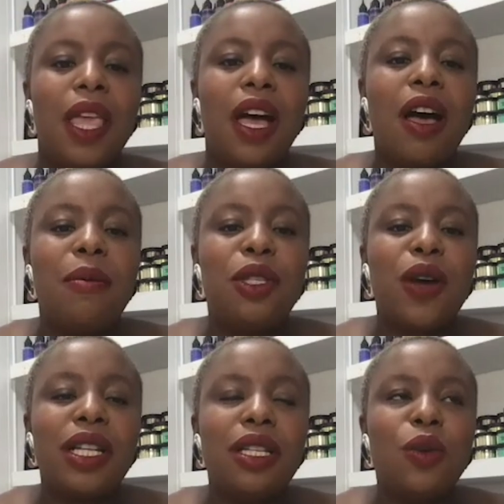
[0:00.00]
Um, so
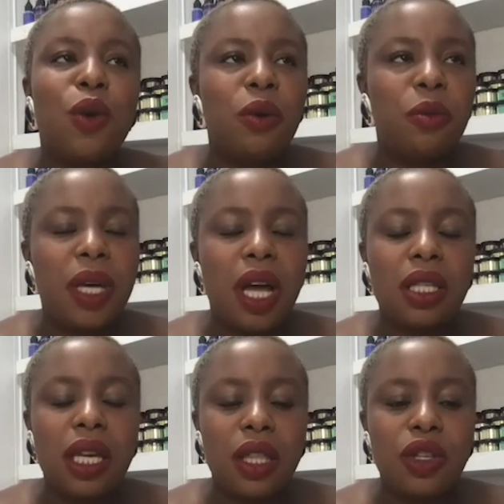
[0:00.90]
I did the one with
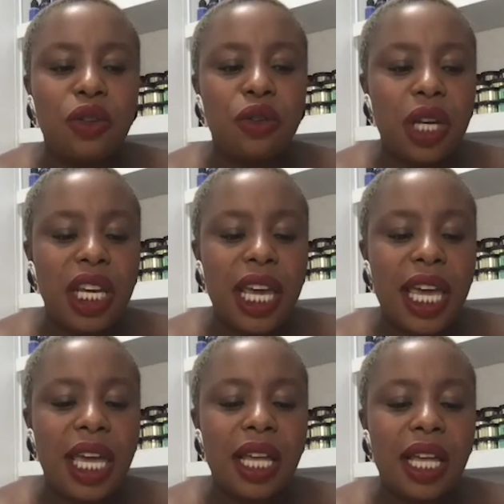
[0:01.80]
Beyonce and the Tree,
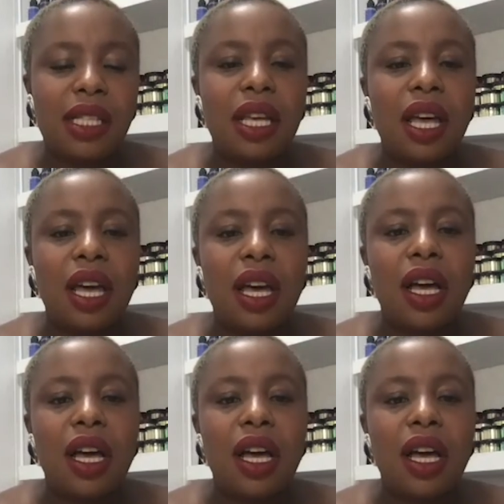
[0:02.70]
and uh,